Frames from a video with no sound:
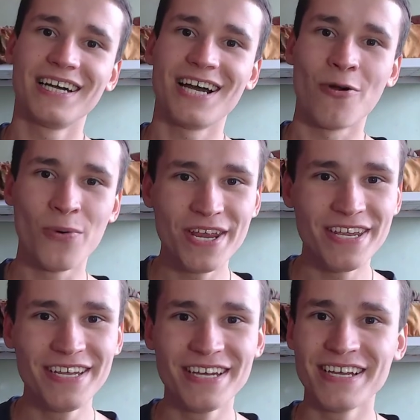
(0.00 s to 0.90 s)

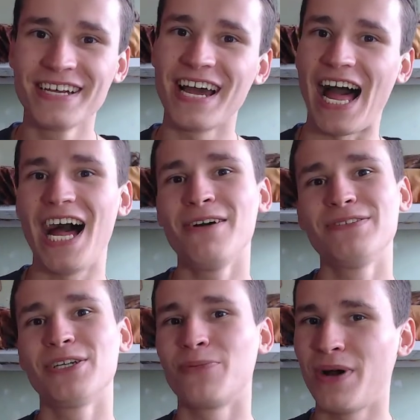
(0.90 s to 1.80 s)
week
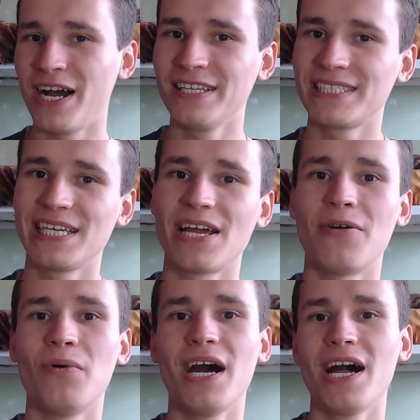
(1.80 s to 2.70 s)
after months
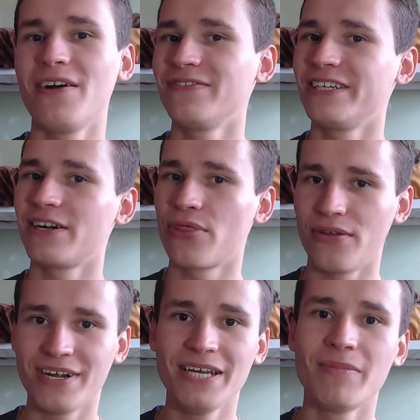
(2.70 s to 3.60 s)
after
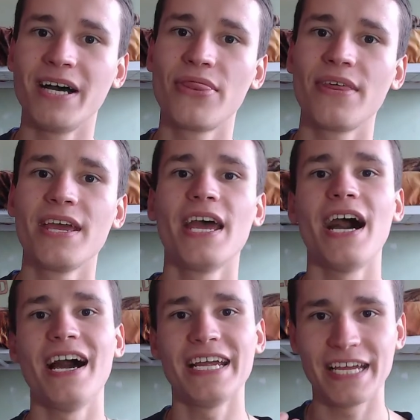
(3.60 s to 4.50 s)
three months
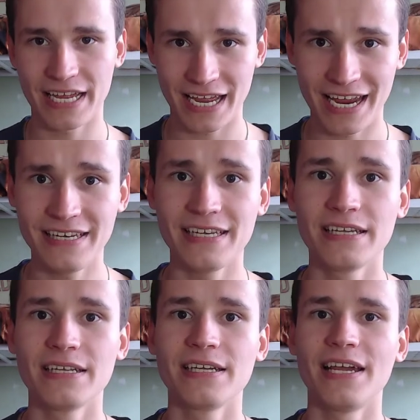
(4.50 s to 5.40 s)
i can
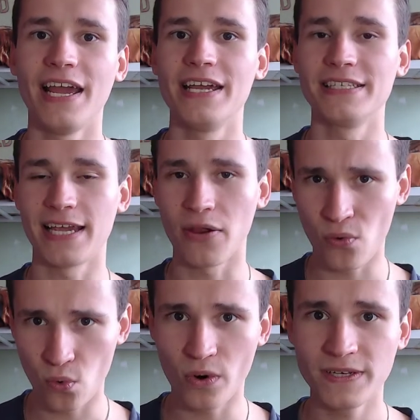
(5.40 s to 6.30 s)
and i
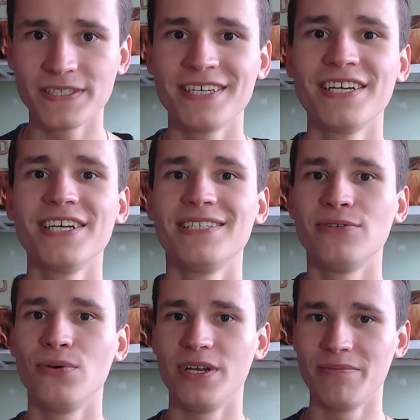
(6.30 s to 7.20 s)
want
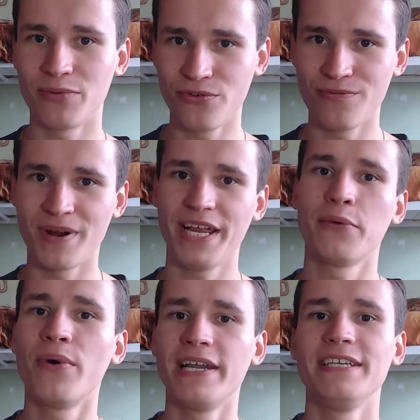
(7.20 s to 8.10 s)
to improve my
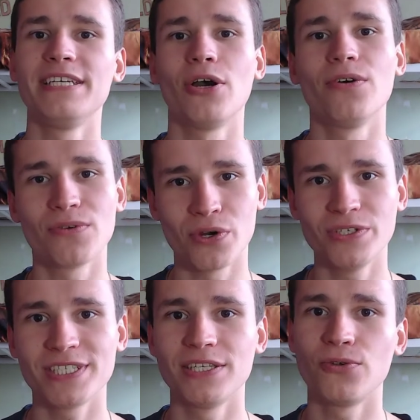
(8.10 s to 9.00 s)
quality of
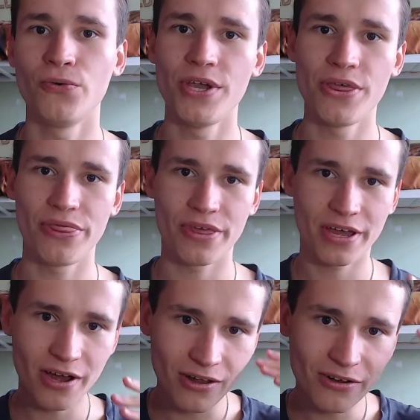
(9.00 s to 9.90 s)
content with
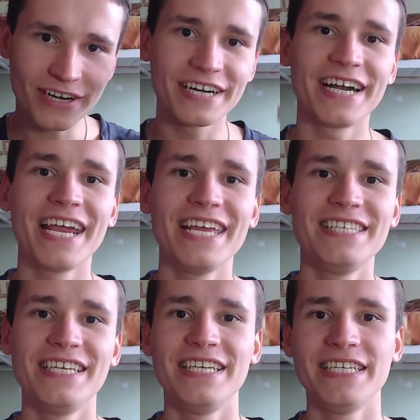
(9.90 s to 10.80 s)
color
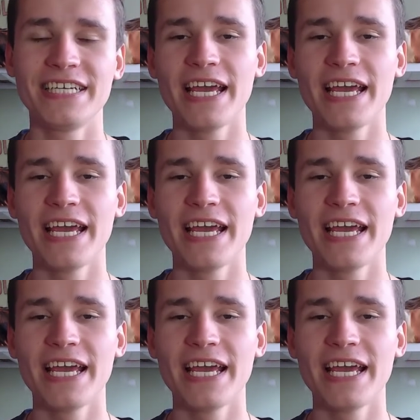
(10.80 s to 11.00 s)
grading